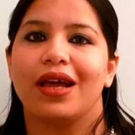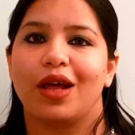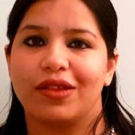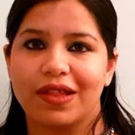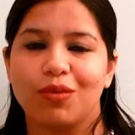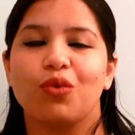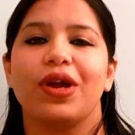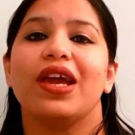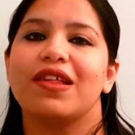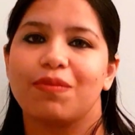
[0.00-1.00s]
Now this
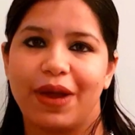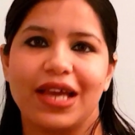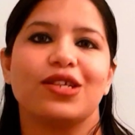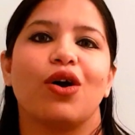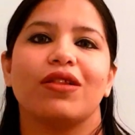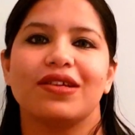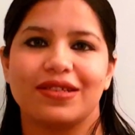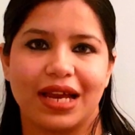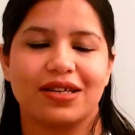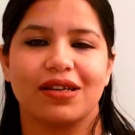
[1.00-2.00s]
movie is based on the
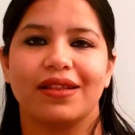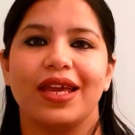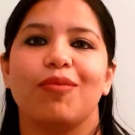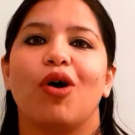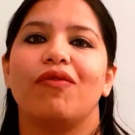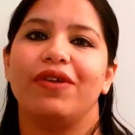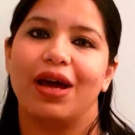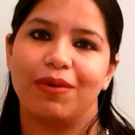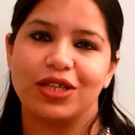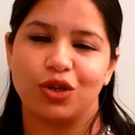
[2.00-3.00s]
central theme of
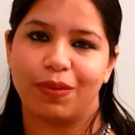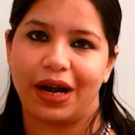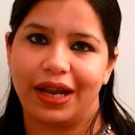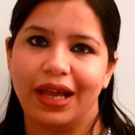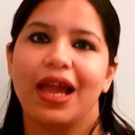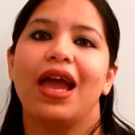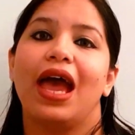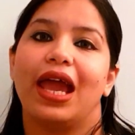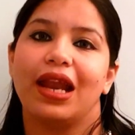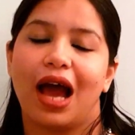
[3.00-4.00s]
double jeopardy
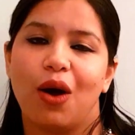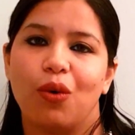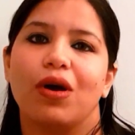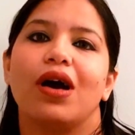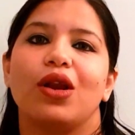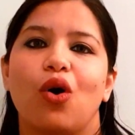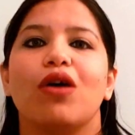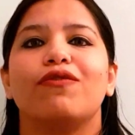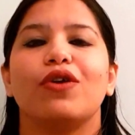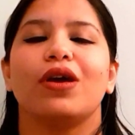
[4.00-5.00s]
and how a
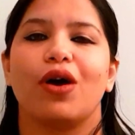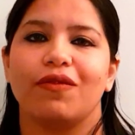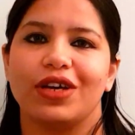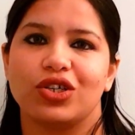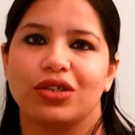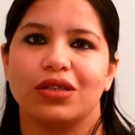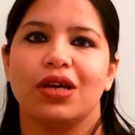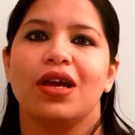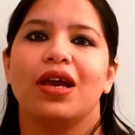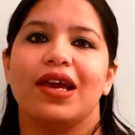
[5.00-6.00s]
wrongful conviction
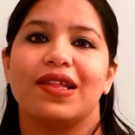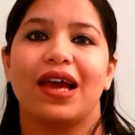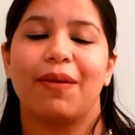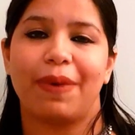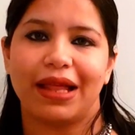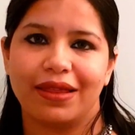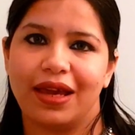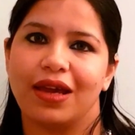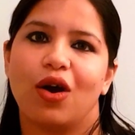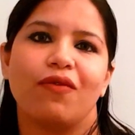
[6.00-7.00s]
is an
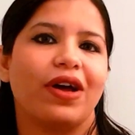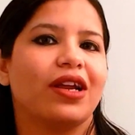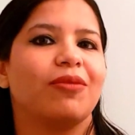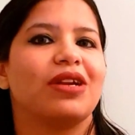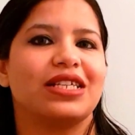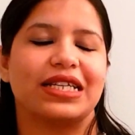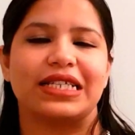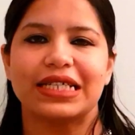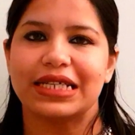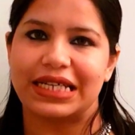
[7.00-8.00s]
apathy of our criminal
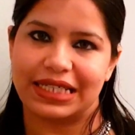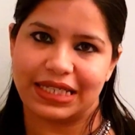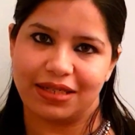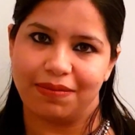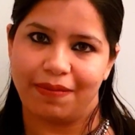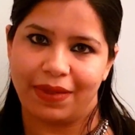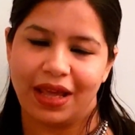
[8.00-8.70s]
justice system.